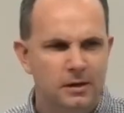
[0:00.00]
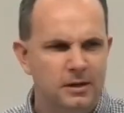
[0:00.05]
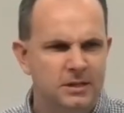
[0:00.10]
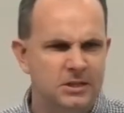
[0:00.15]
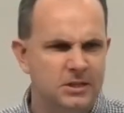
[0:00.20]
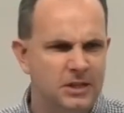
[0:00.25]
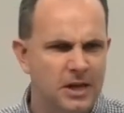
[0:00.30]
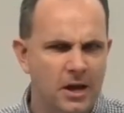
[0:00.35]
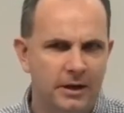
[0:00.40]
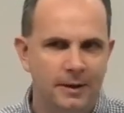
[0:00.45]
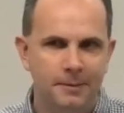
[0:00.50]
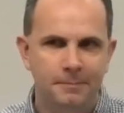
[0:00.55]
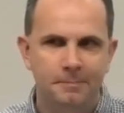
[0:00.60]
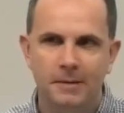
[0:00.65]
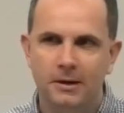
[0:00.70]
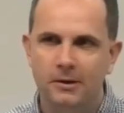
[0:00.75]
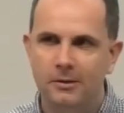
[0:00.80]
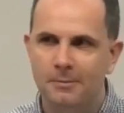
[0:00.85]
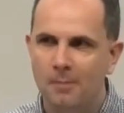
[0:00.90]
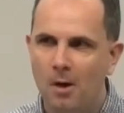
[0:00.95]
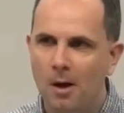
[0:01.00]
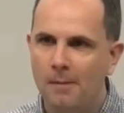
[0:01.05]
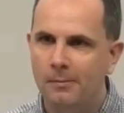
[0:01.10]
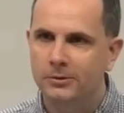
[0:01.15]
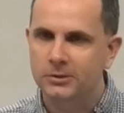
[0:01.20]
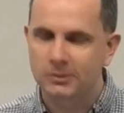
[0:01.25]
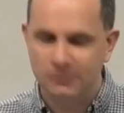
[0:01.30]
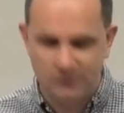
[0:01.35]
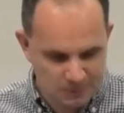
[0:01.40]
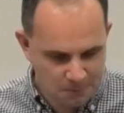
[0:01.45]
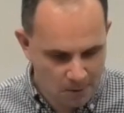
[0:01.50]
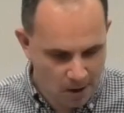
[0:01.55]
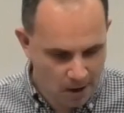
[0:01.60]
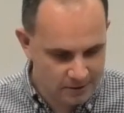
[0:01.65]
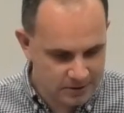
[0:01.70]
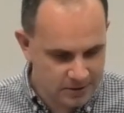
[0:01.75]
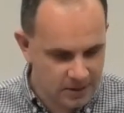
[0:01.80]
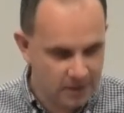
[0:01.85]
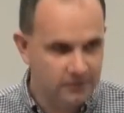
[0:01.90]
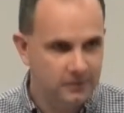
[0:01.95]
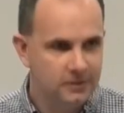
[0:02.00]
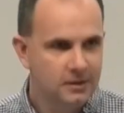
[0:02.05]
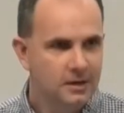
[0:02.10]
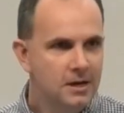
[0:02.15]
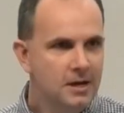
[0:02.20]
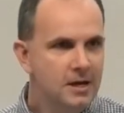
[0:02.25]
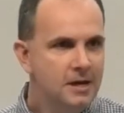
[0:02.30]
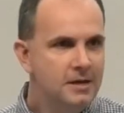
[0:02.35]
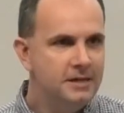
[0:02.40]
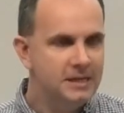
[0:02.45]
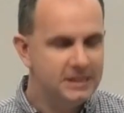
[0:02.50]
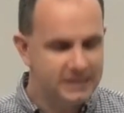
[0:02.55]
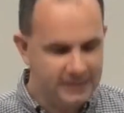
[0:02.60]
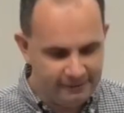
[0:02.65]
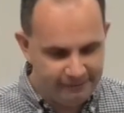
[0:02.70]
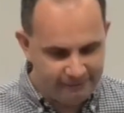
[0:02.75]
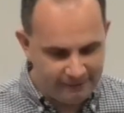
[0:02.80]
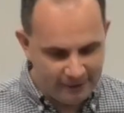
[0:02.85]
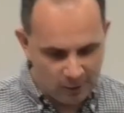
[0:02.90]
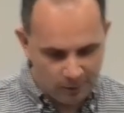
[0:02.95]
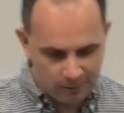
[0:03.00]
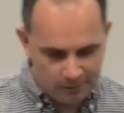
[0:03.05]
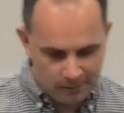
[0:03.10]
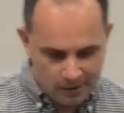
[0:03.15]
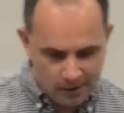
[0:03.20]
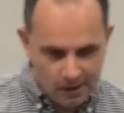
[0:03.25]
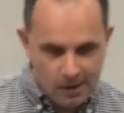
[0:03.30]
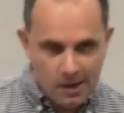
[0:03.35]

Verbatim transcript: Is it the only bit of the Bible to inspire its own Disney film?